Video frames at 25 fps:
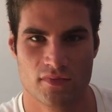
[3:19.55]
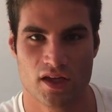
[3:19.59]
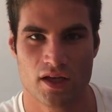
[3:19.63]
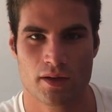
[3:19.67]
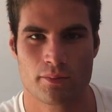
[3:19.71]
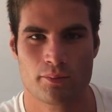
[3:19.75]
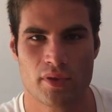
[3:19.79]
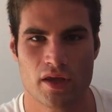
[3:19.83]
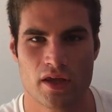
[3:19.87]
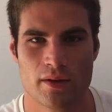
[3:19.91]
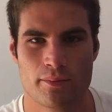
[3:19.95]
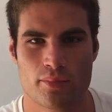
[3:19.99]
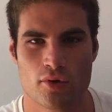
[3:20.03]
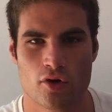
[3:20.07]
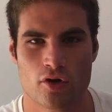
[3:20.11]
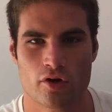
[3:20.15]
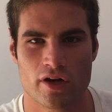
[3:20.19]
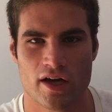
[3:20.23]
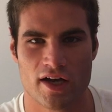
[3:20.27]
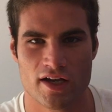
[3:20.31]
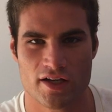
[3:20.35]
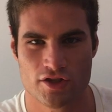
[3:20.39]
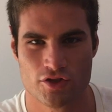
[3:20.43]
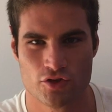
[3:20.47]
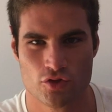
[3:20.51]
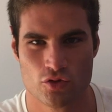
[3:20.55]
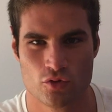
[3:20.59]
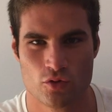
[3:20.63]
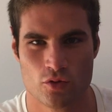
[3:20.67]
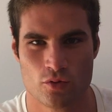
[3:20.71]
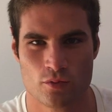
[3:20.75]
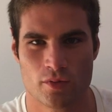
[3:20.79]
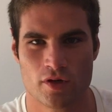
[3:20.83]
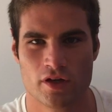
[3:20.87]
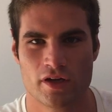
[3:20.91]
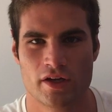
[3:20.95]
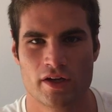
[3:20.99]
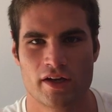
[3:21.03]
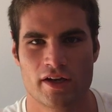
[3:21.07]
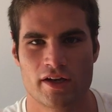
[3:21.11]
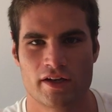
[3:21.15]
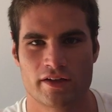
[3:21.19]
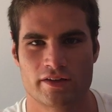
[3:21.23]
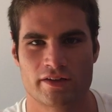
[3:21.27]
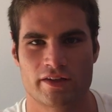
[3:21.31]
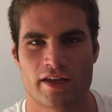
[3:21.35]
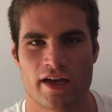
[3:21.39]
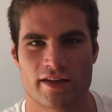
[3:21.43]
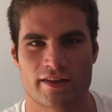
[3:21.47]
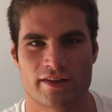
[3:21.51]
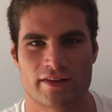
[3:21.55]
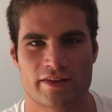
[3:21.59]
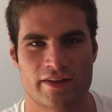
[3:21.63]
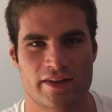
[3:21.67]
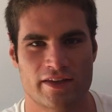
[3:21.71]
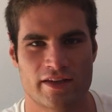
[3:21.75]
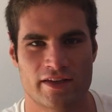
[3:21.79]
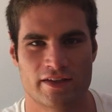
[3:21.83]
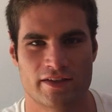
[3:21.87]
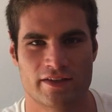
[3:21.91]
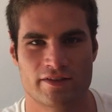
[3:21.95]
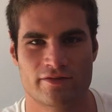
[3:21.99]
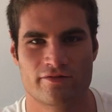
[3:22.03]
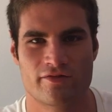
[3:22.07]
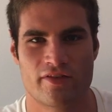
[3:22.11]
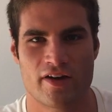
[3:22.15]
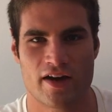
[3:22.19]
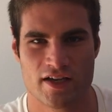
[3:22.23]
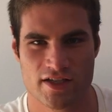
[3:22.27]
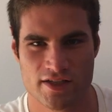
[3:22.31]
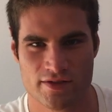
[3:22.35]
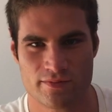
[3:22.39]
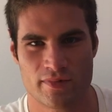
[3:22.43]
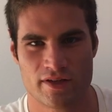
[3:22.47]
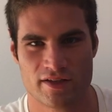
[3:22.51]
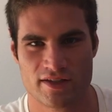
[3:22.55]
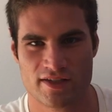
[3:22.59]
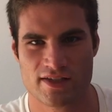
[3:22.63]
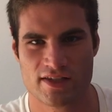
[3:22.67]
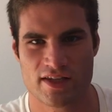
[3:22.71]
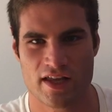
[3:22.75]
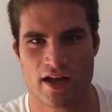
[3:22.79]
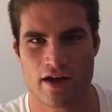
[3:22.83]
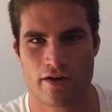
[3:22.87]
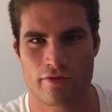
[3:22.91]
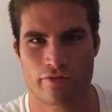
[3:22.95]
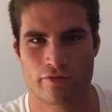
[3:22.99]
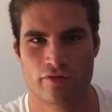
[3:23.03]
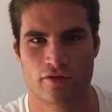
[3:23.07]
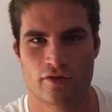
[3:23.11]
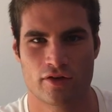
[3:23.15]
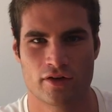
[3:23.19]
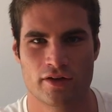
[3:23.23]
People assume that the investment stuff,